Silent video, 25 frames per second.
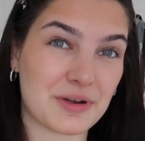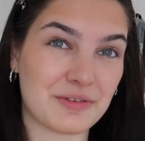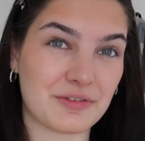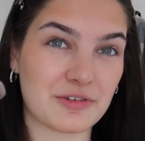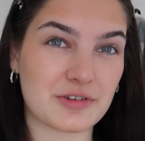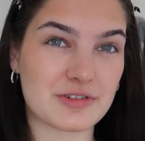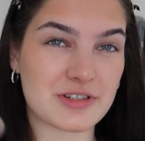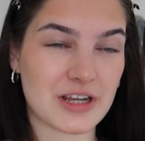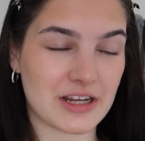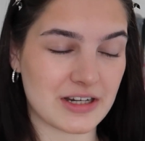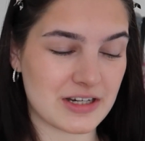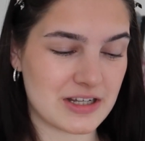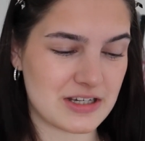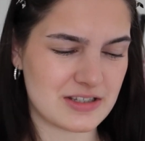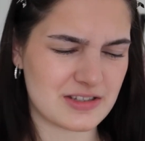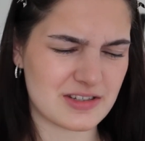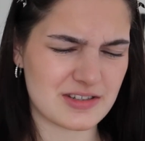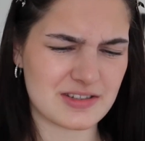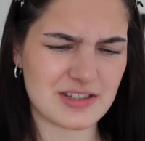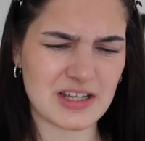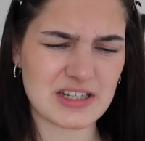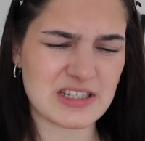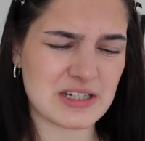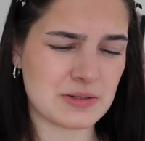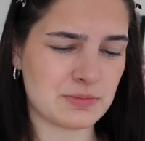by Real Techniques.
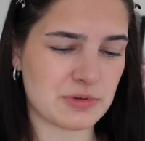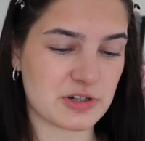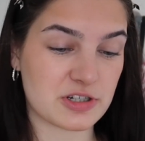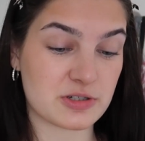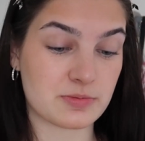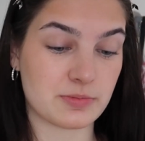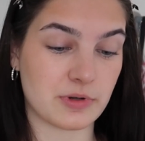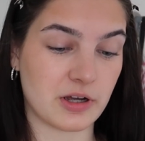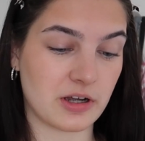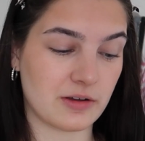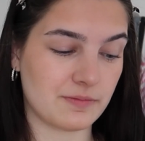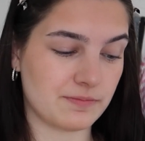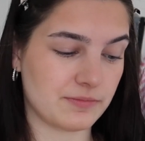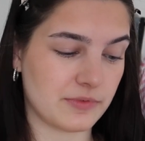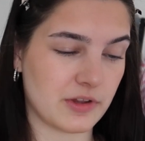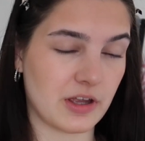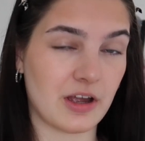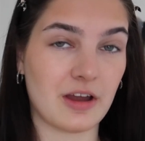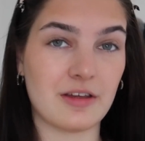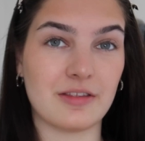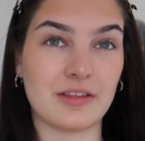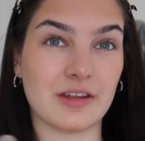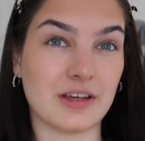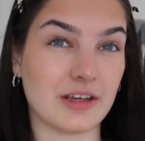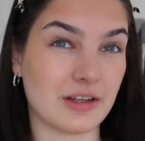It's a setting brush, but
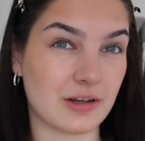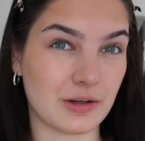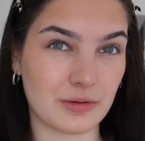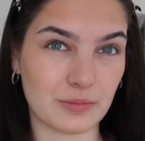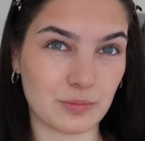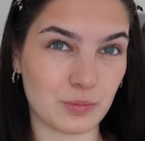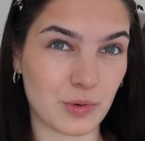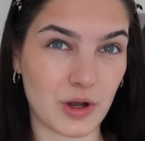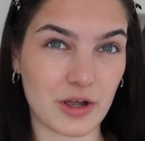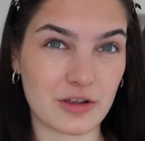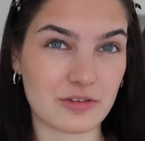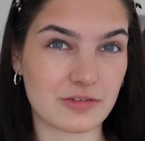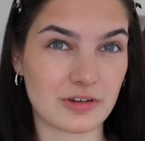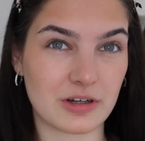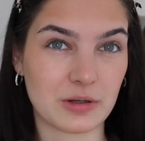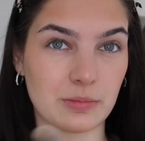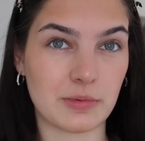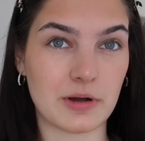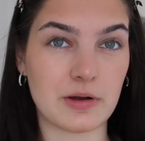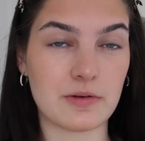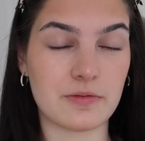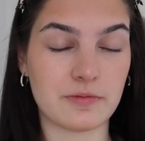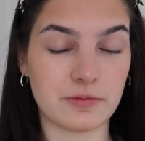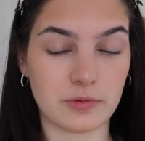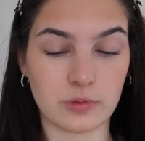I think it works really
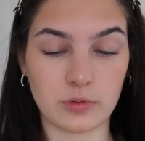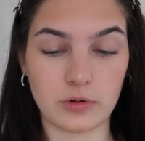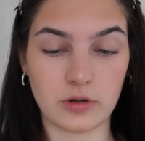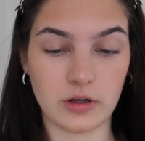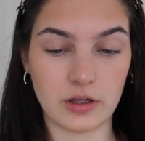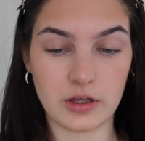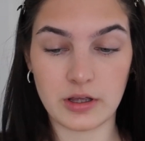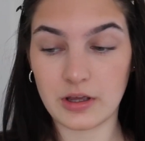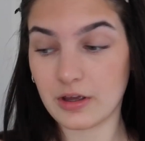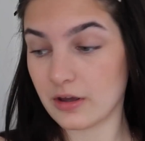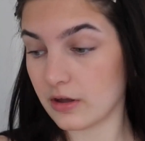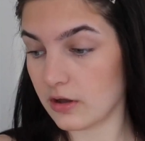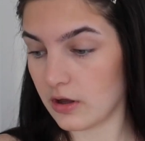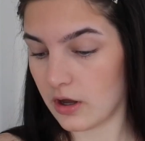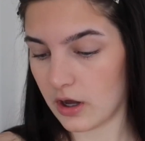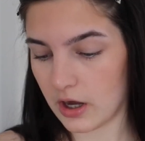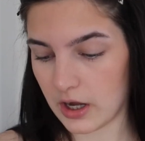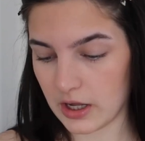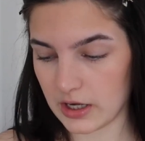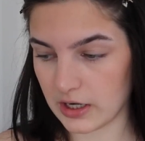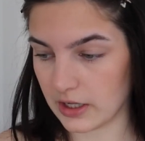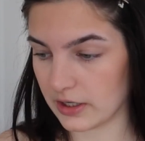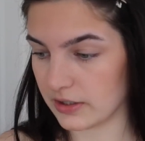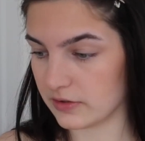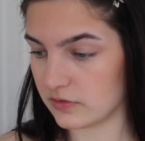well for
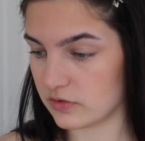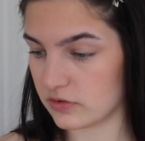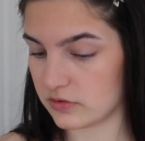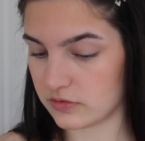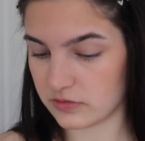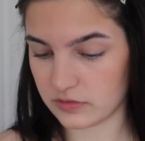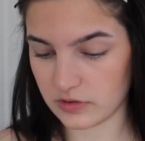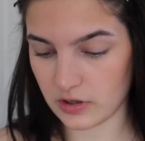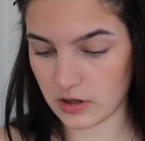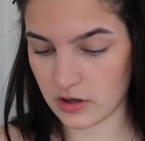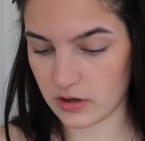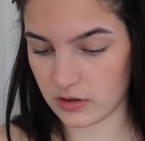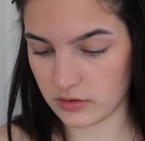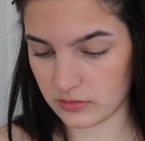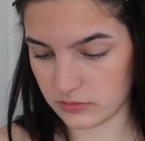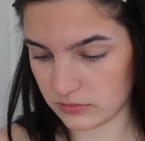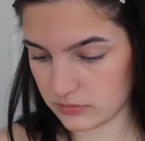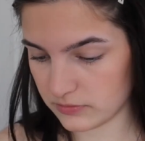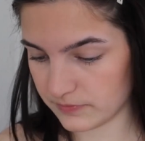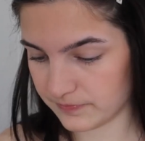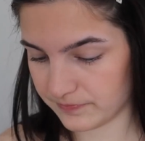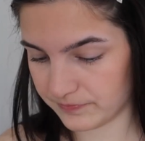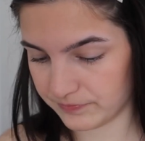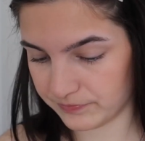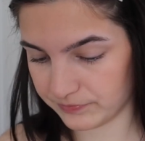highlight.
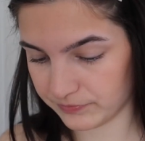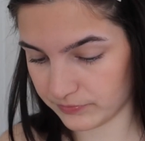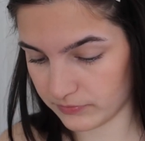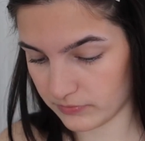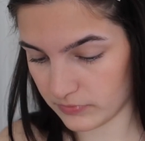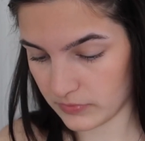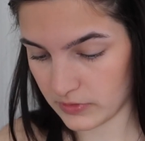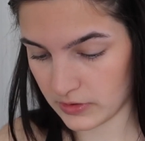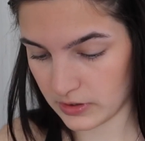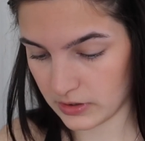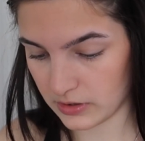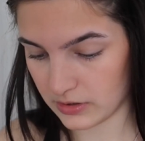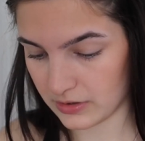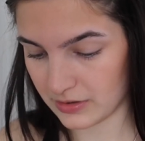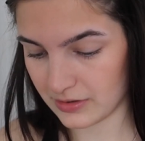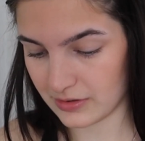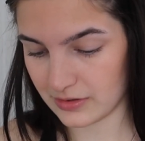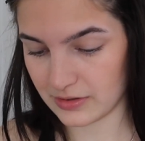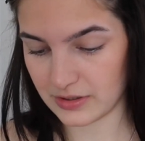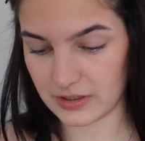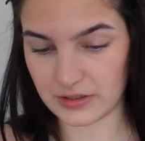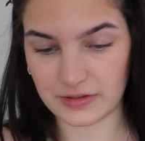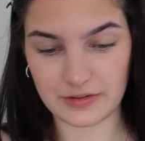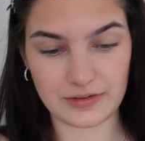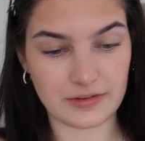So
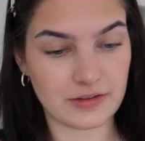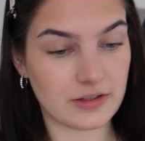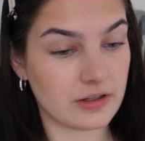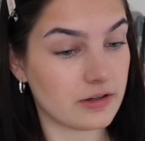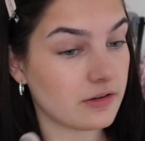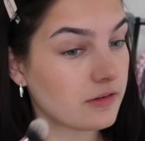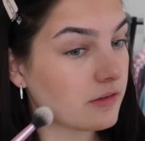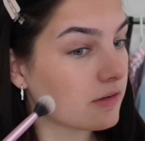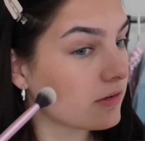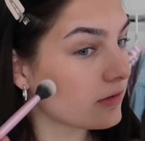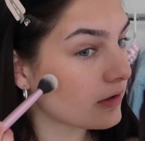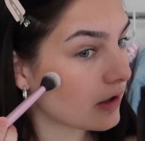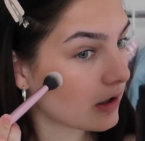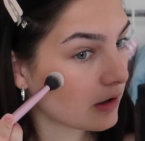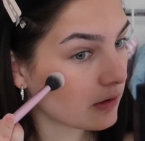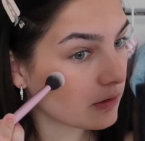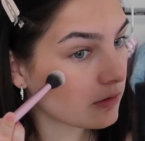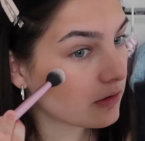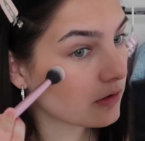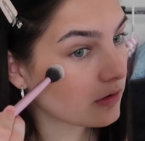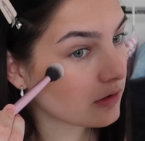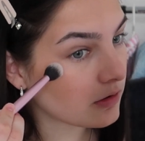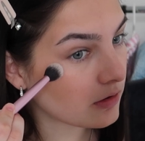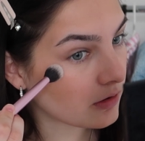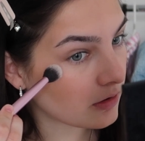let's get this
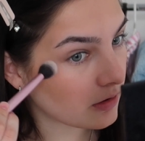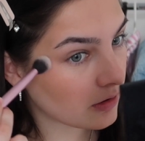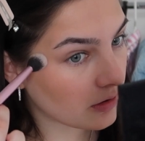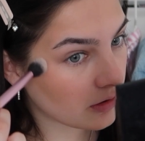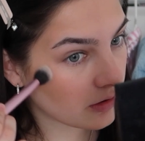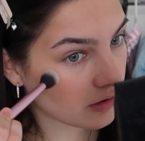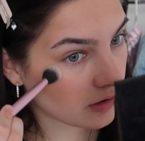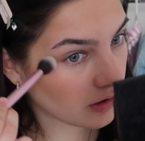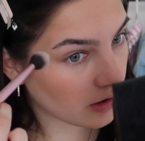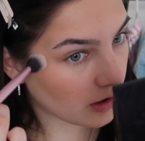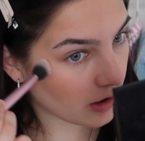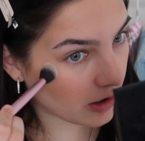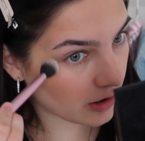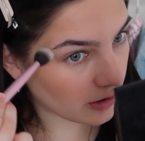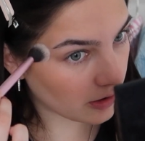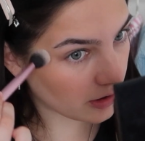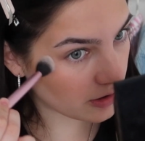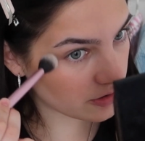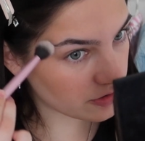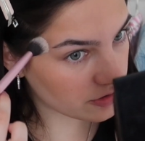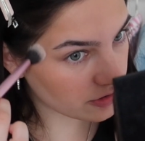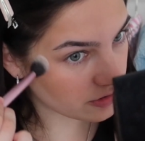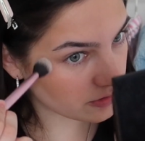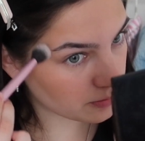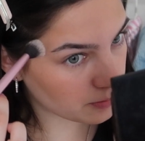out, and
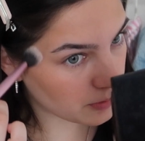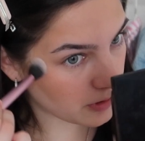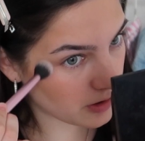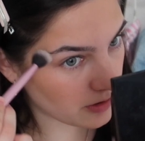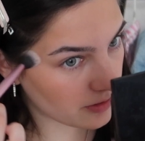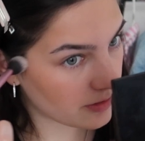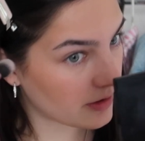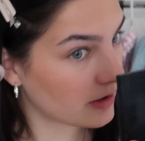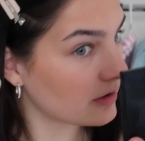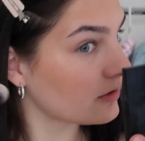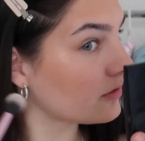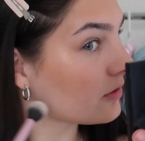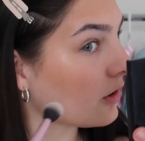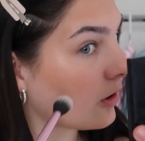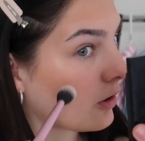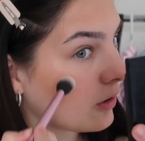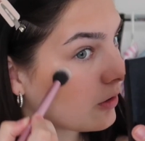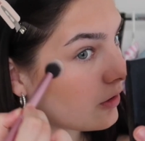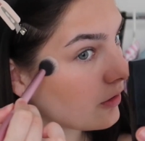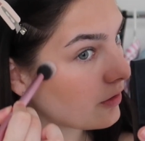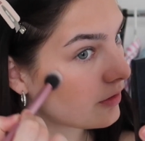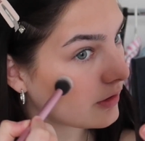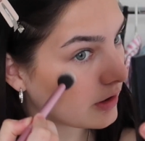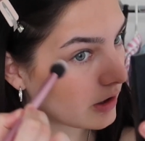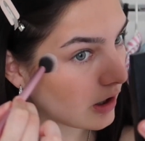I just put this
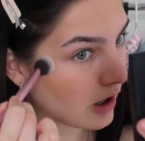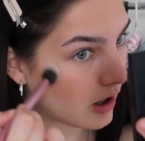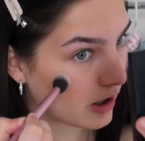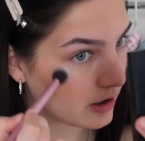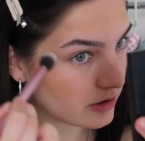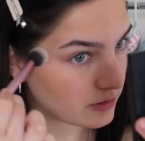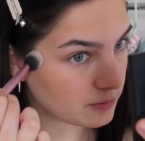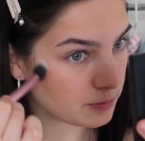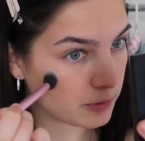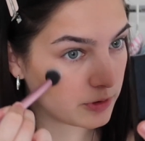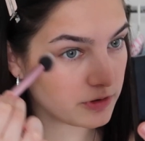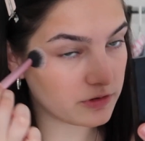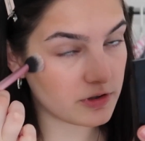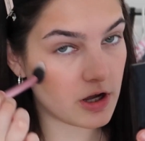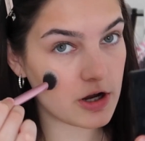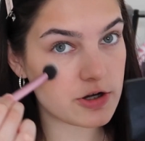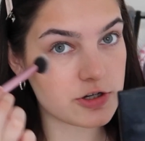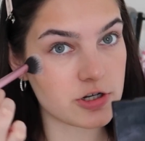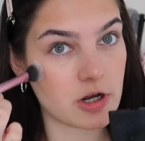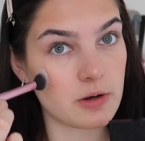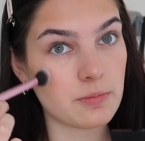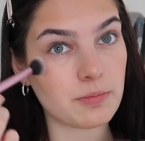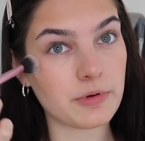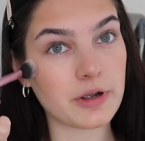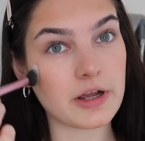on the highest points. I
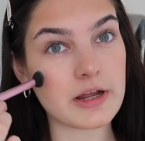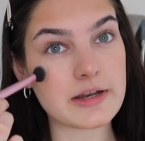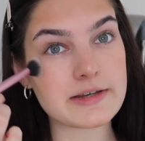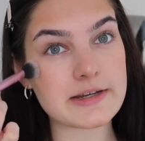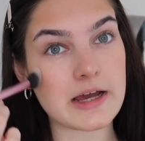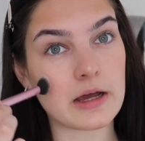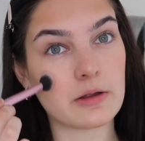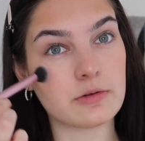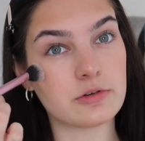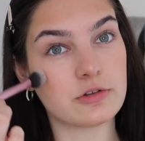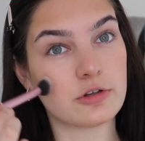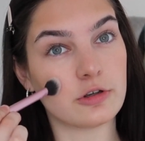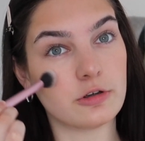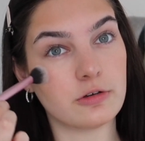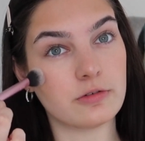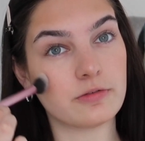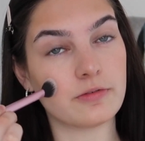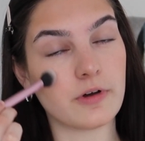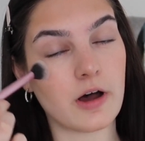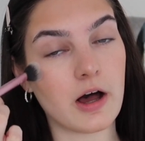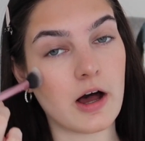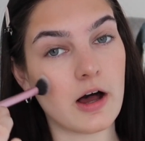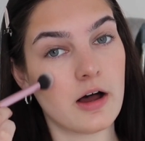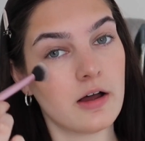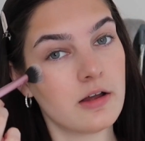don't bring it down too
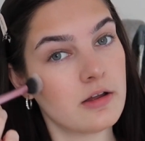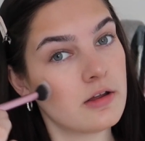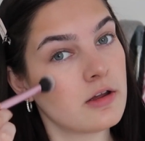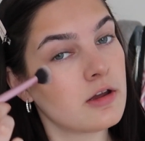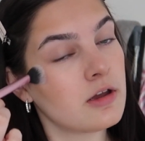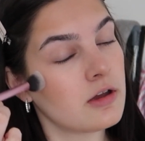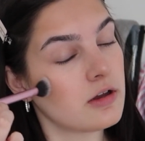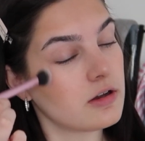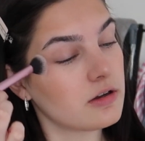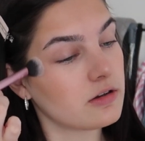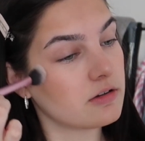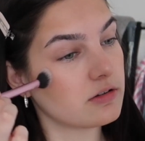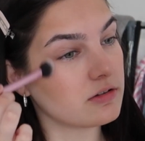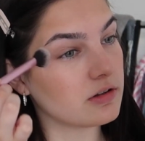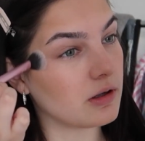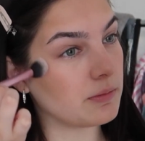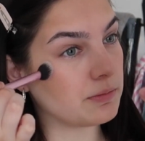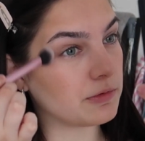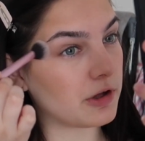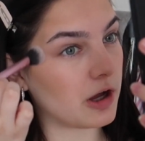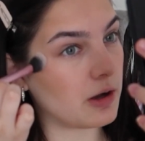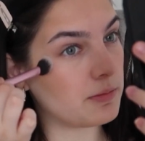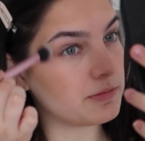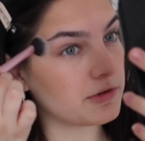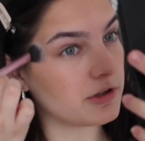far because
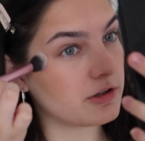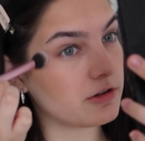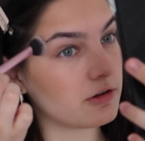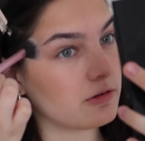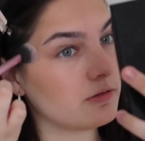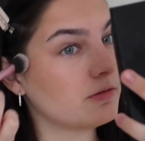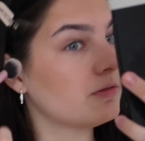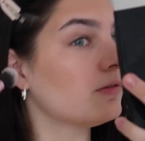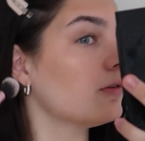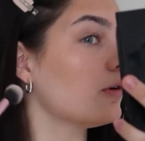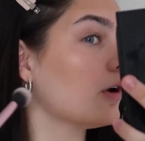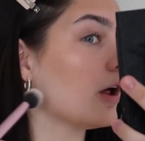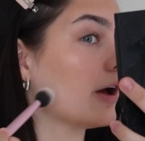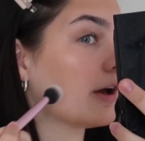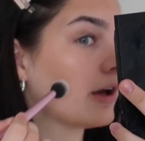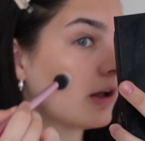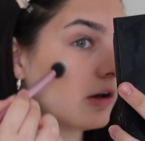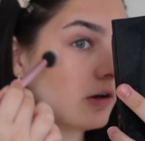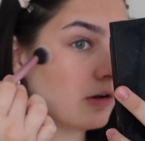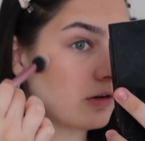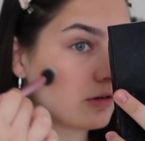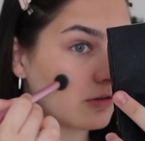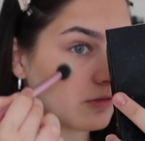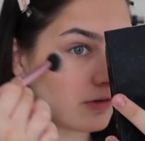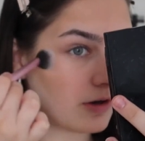sometimes I don't feel like it
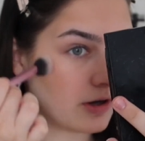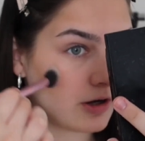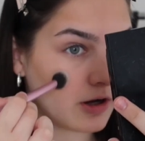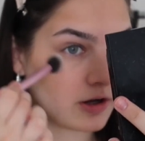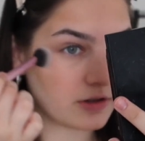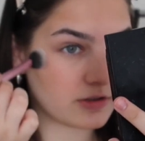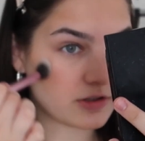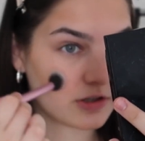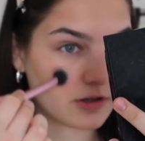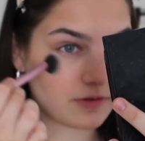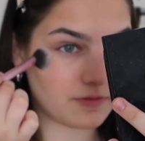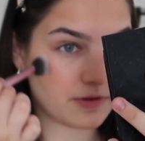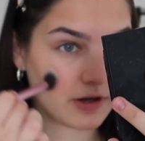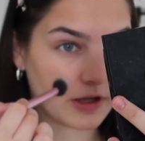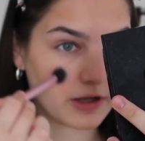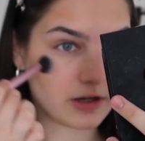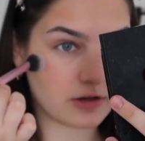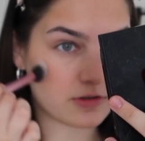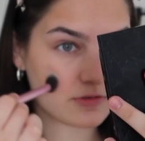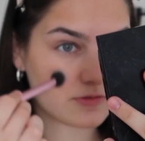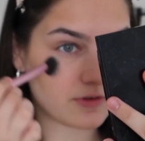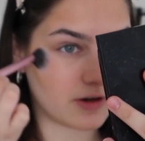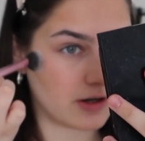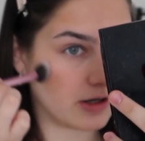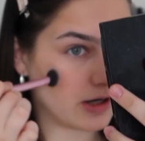looks very nice. I don't feel like it
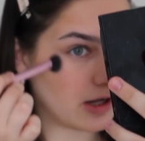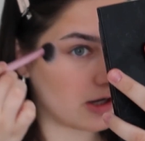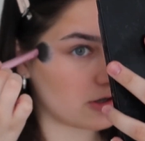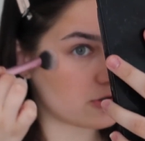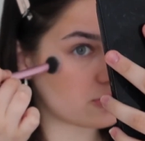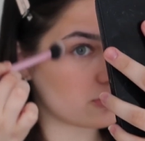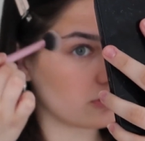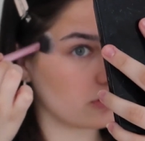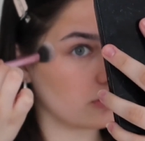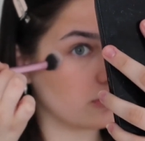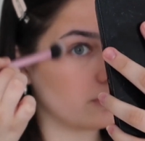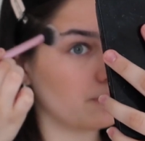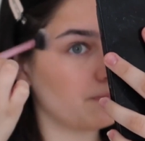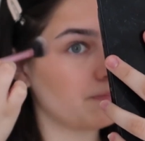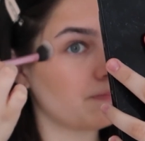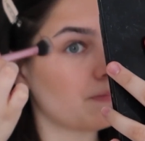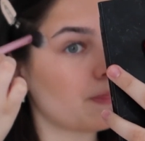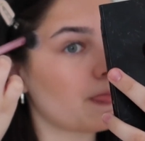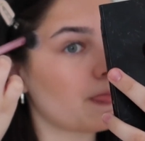looks very natural.